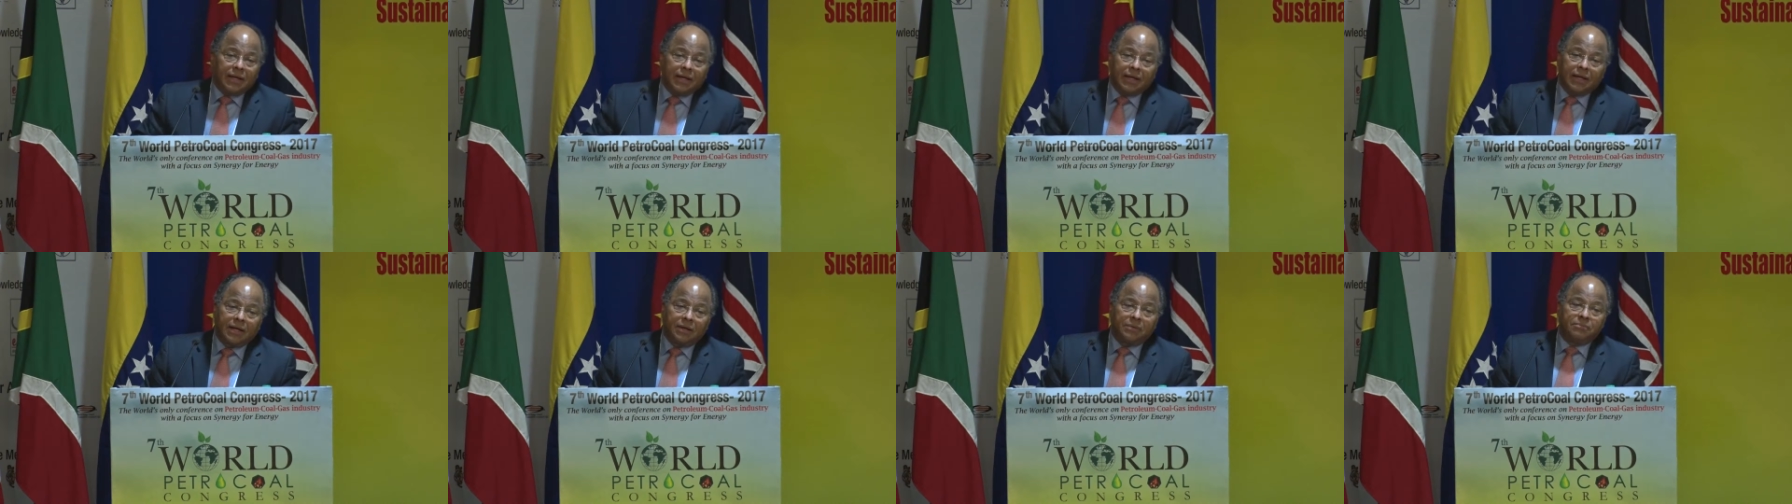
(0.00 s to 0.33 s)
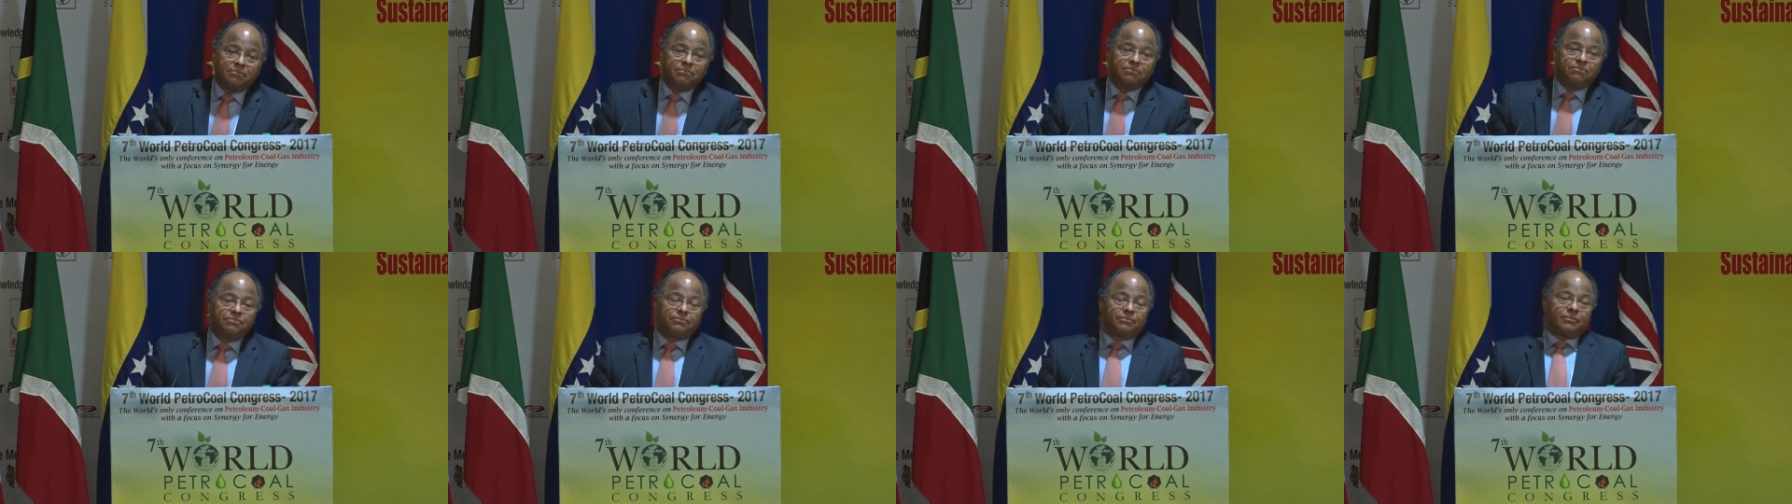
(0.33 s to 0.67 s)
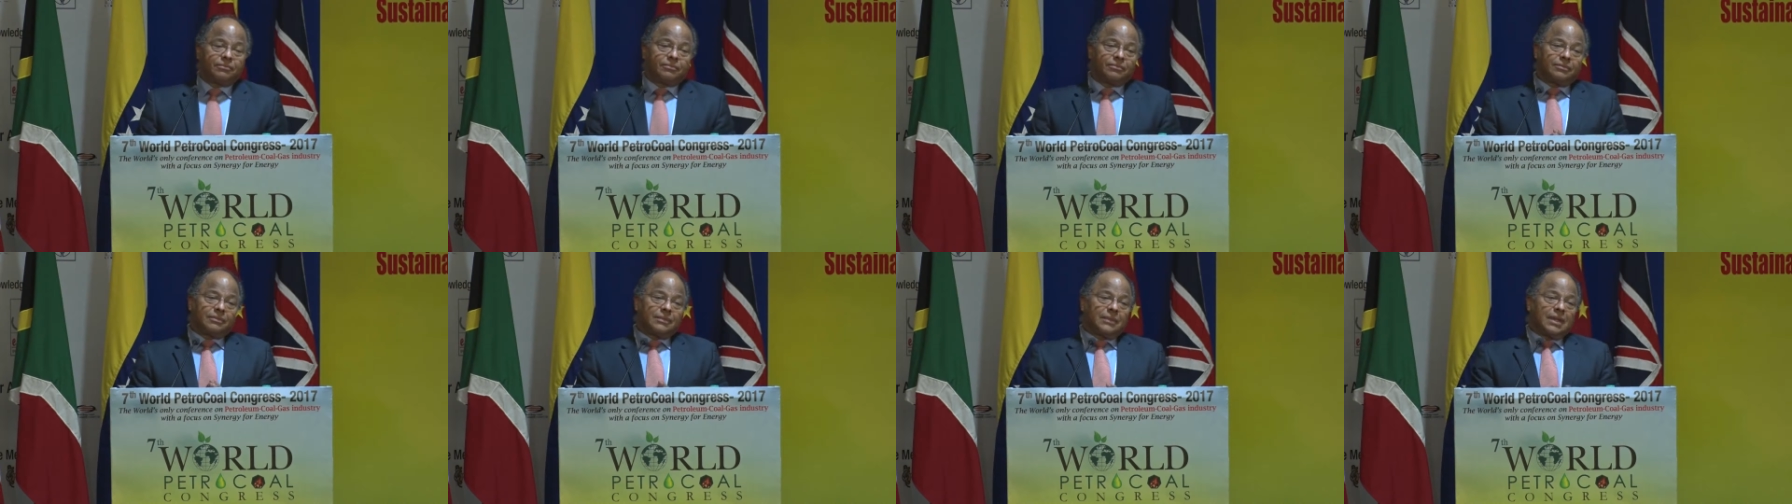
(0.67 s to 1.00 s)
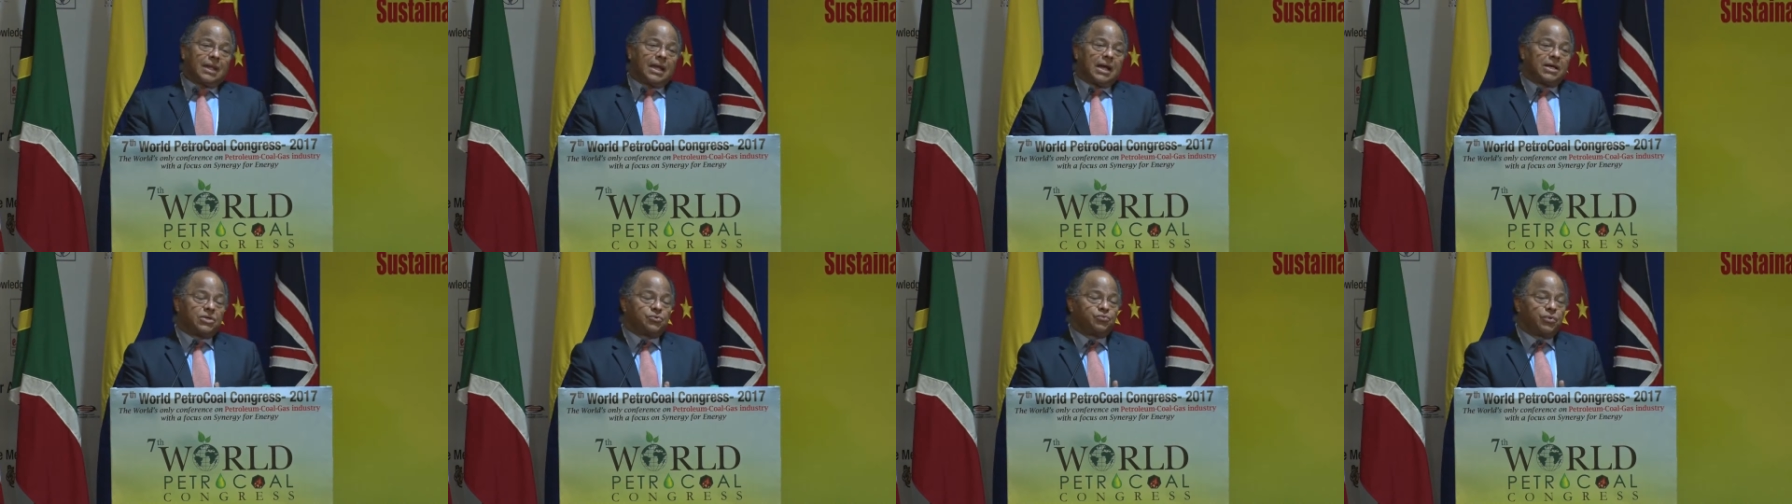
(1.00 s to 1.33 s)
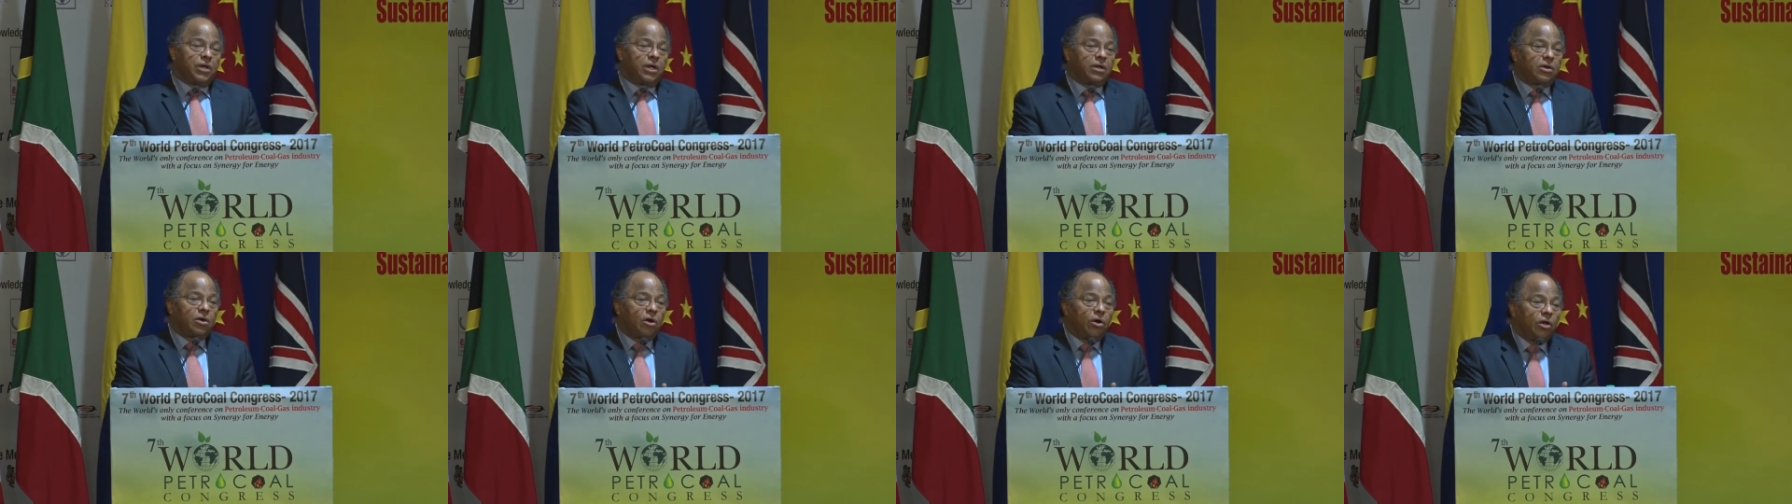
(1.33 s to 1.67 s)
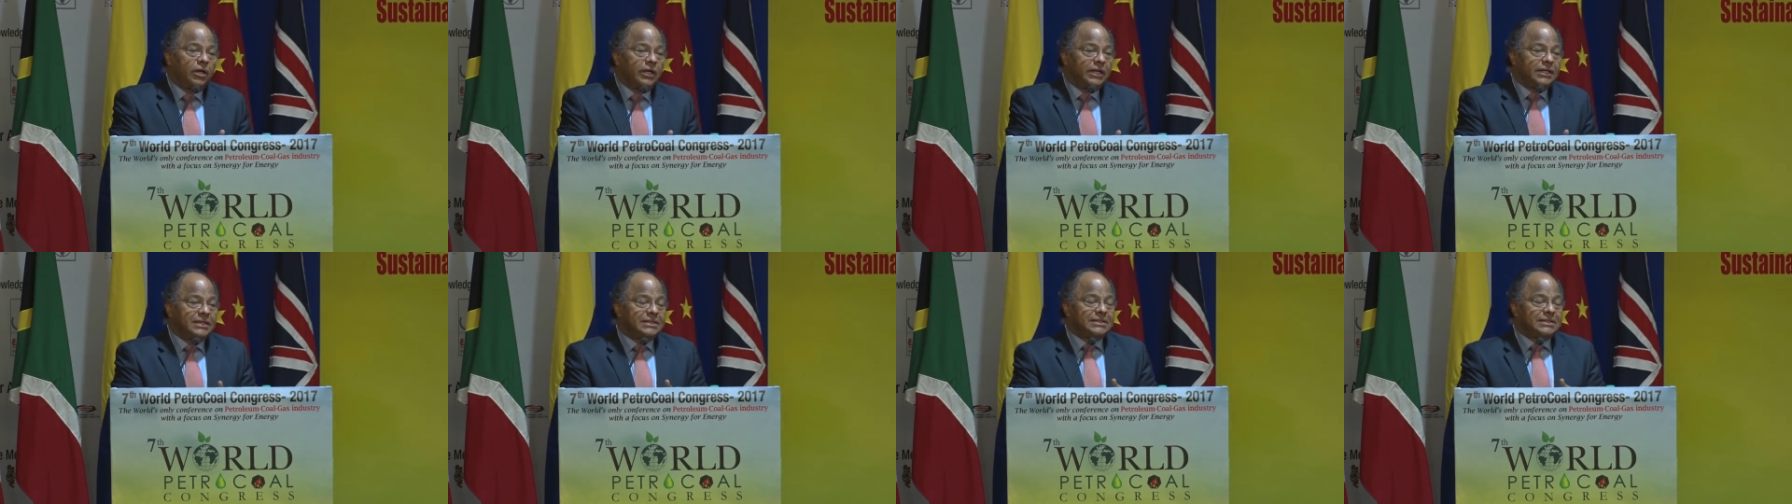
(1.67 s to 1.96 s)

as we call